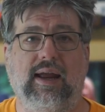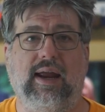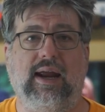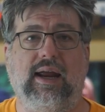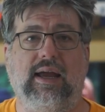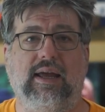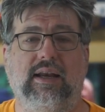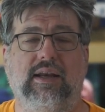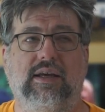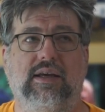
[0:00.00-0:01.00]

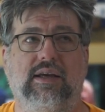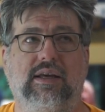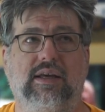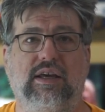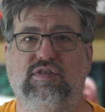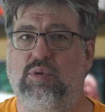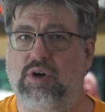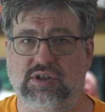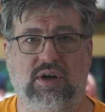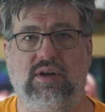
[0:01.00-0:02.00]
And if it
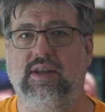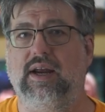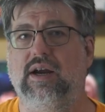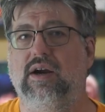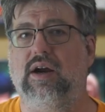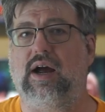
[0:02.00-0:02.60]
wasn't on there,